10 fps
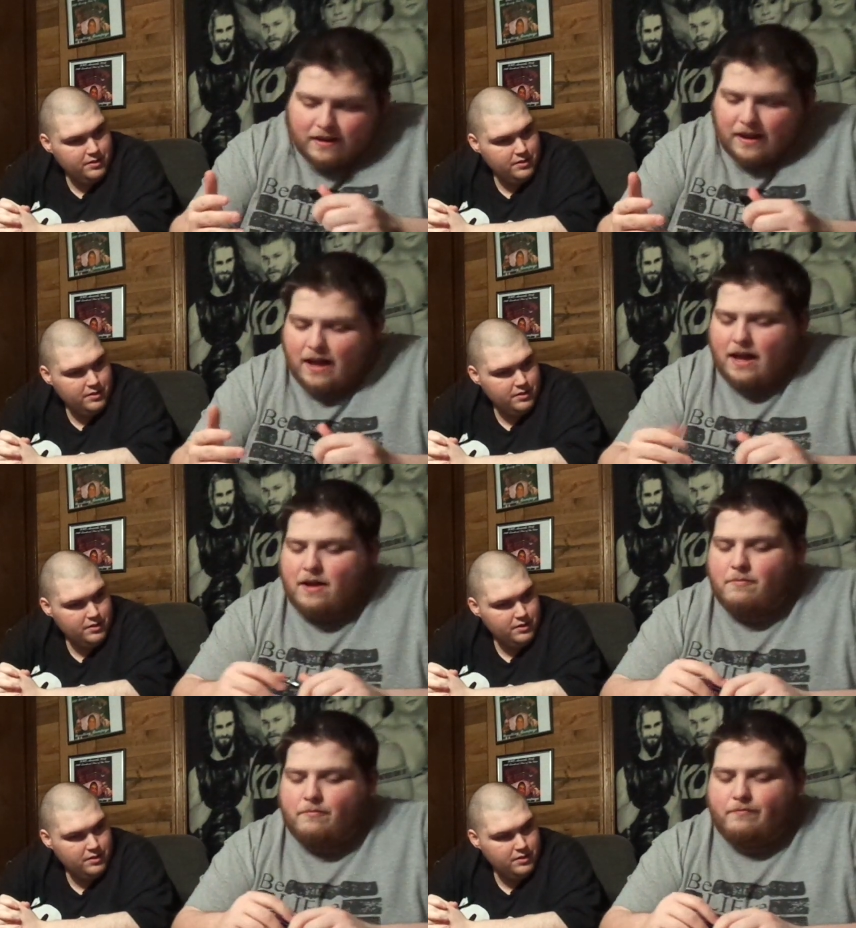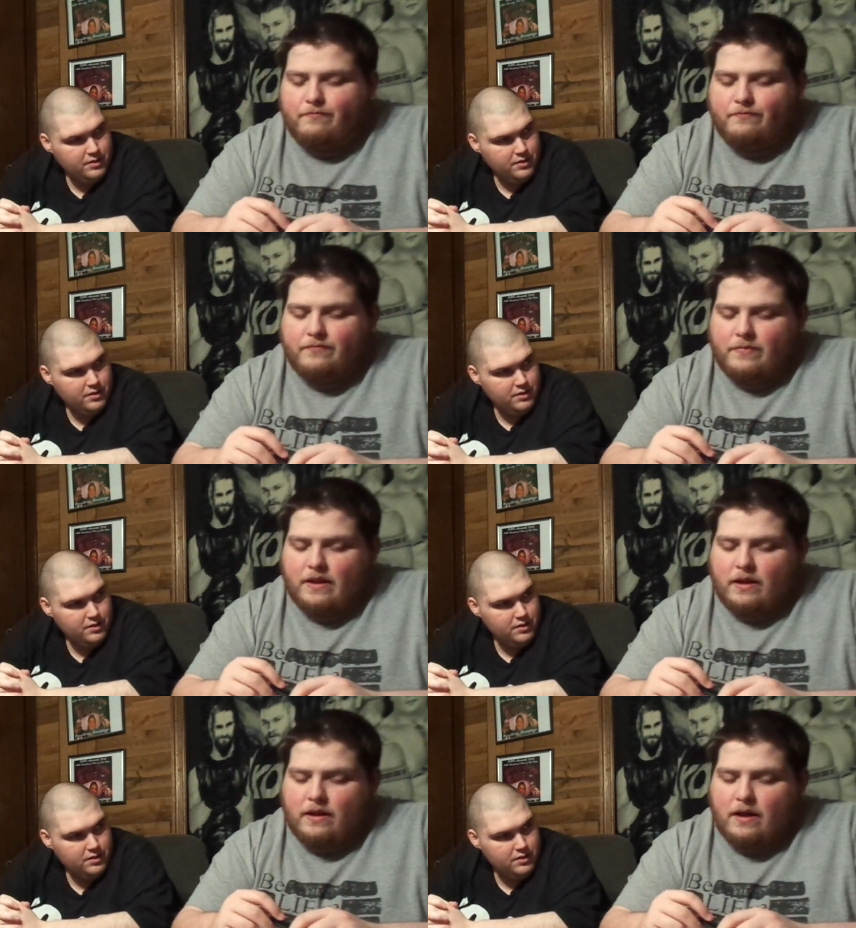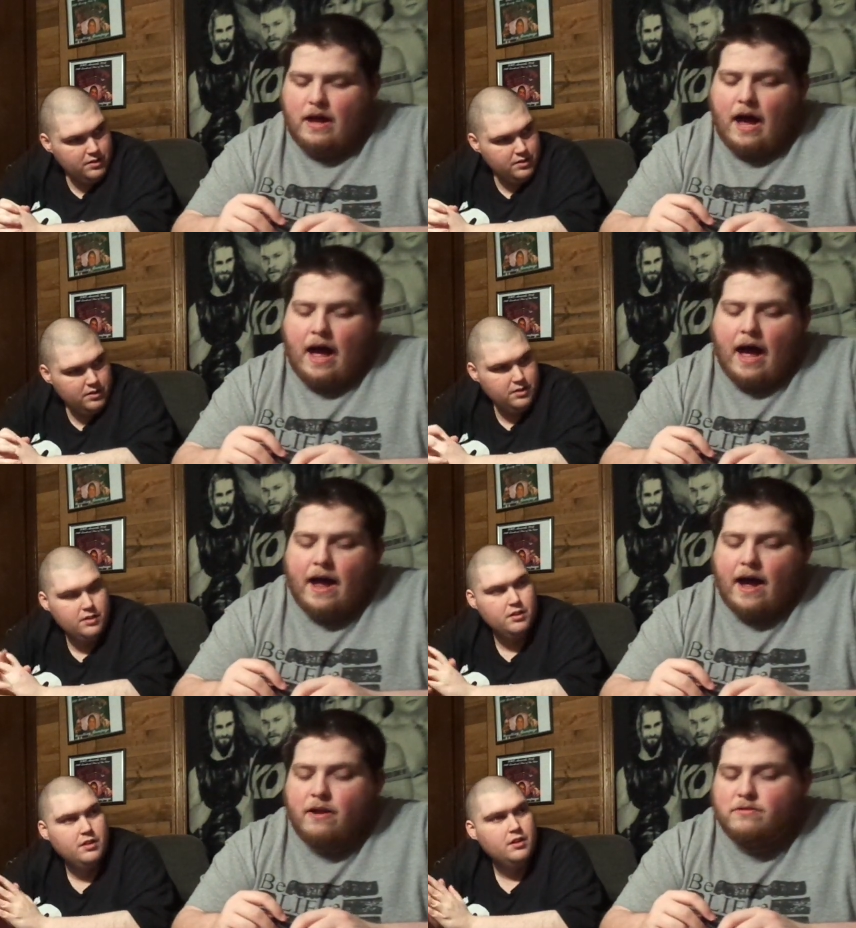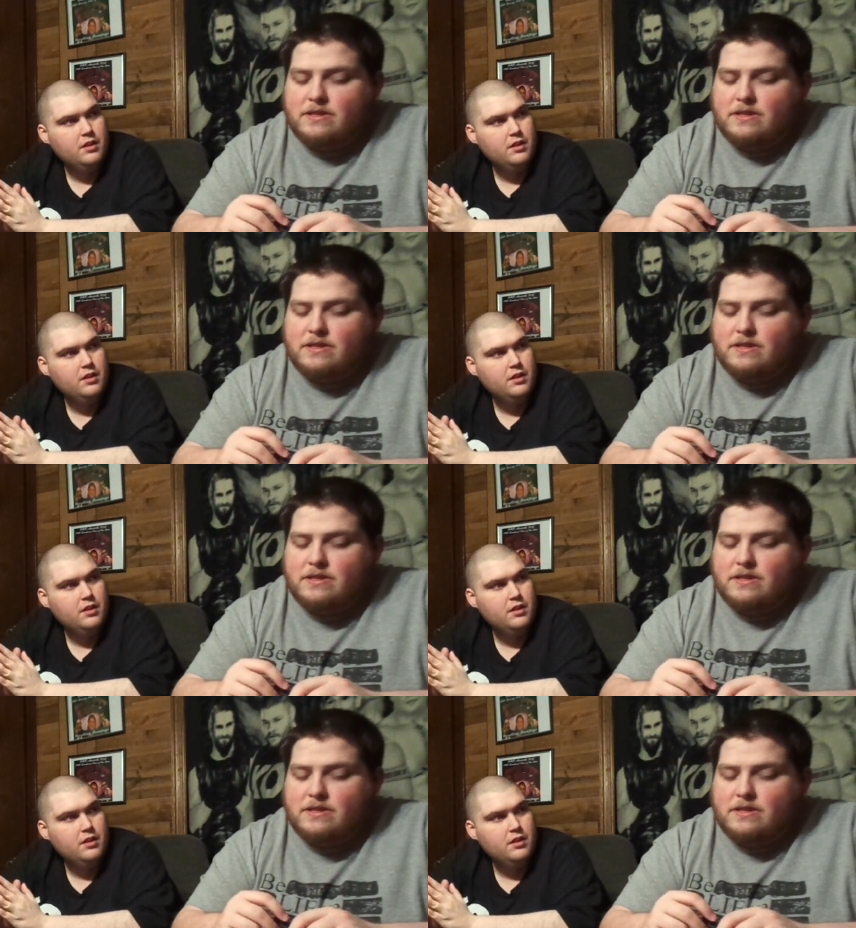Speaker 1: um, uh, I I don't